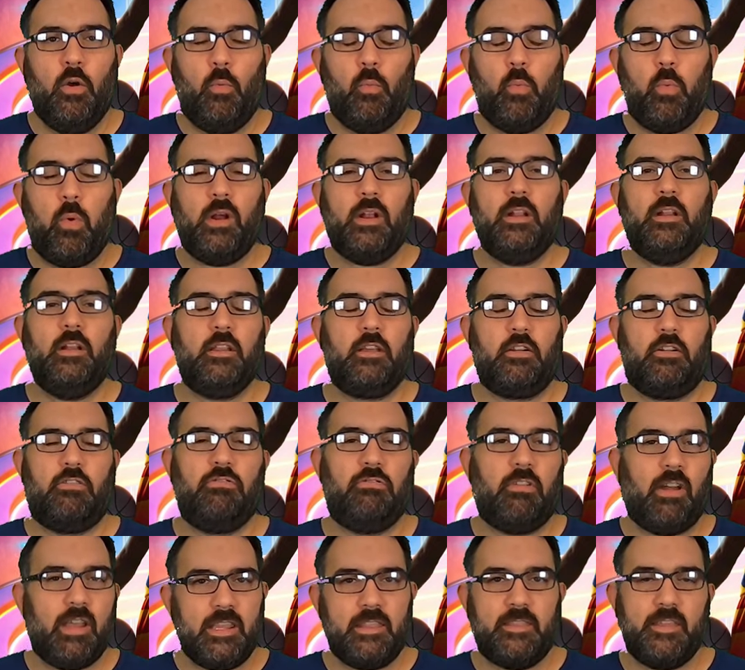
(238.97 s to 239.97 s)
One of the
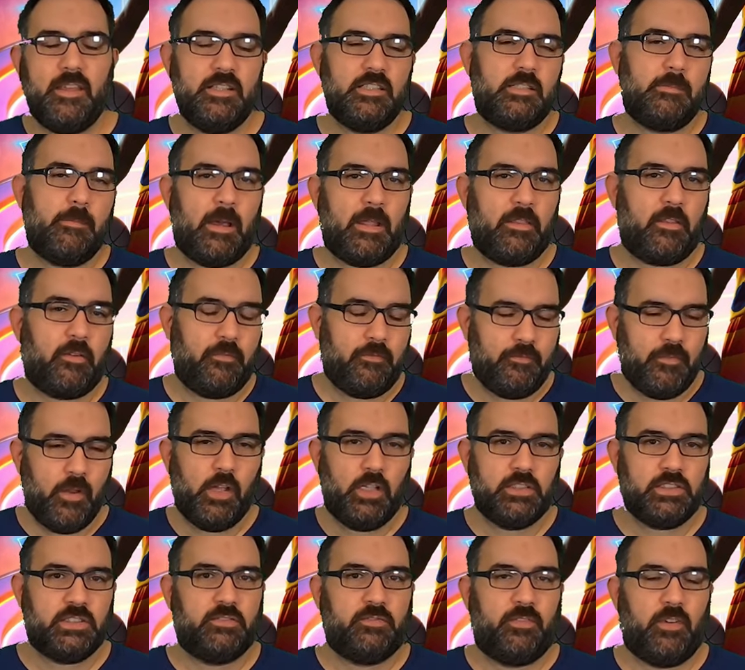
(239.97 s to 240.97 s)
great things about the
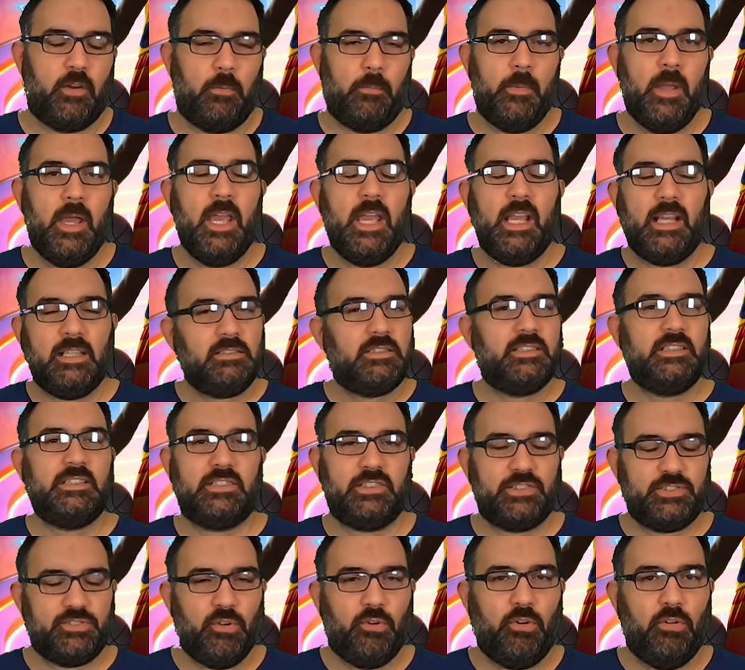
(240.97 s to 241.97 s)
first film is
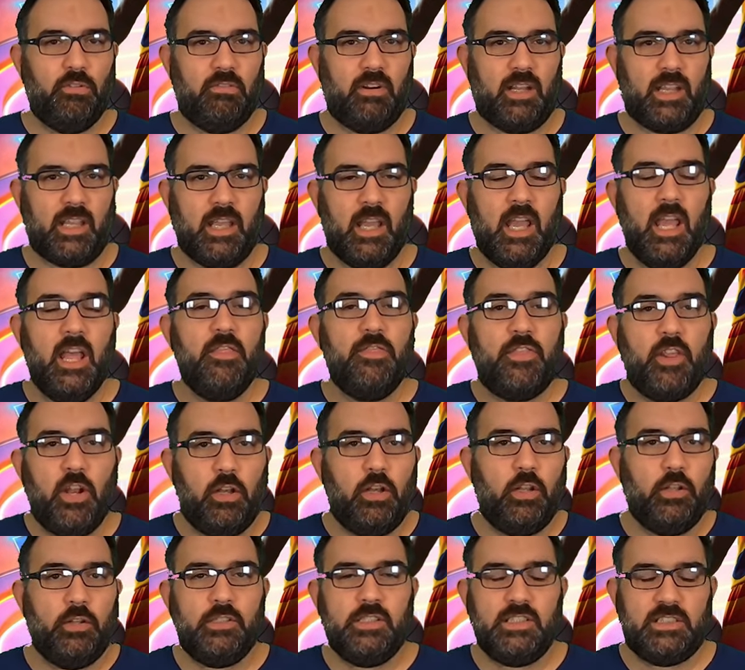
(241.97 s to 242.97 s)
its story. The
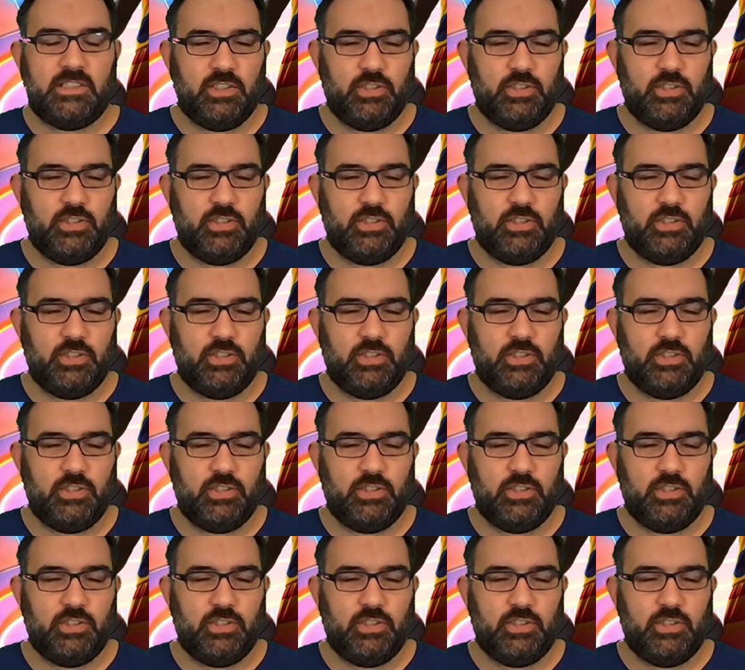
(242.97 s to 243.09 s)
Looney